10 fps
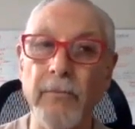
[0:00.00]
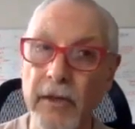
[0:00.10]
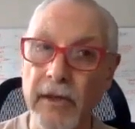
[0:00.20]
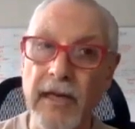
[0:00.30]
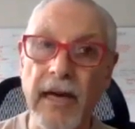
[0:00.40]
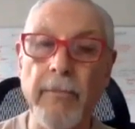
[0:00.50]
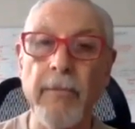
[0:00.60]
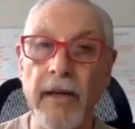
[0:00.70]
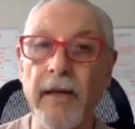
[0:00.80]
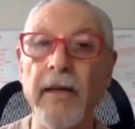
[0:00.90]
mid-cap
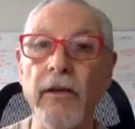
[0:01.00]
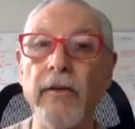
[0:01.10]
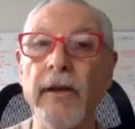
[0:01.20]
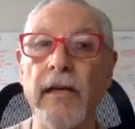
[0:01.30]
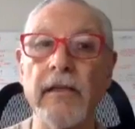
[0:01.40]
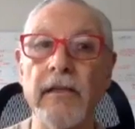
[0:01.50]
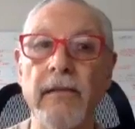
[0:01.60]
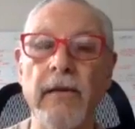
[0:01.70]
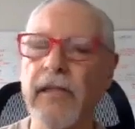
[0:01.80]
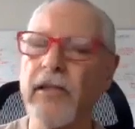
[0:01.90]
in the US.
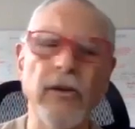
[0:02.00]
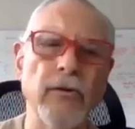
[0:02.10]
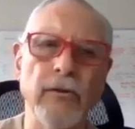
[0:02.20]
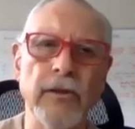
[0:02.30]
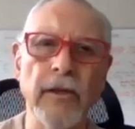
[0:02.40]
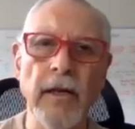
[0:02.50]
That's huge.